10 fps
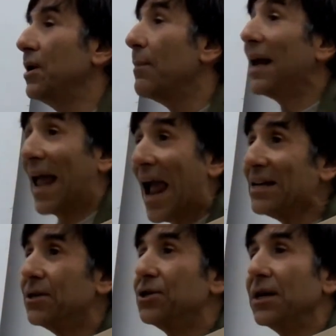I'm going to
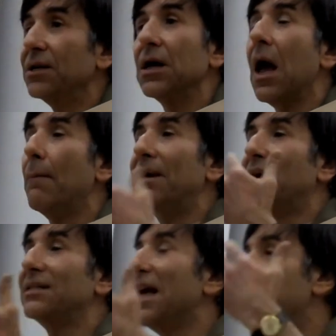gas the chickens
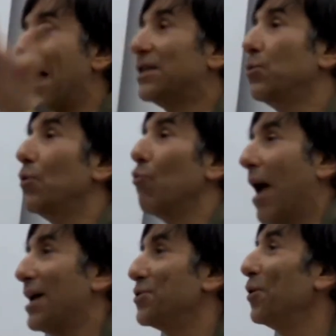because that's what a
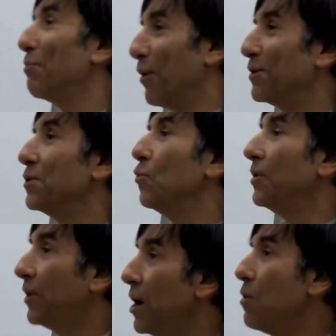rational person
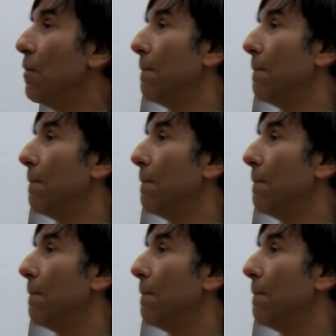would do.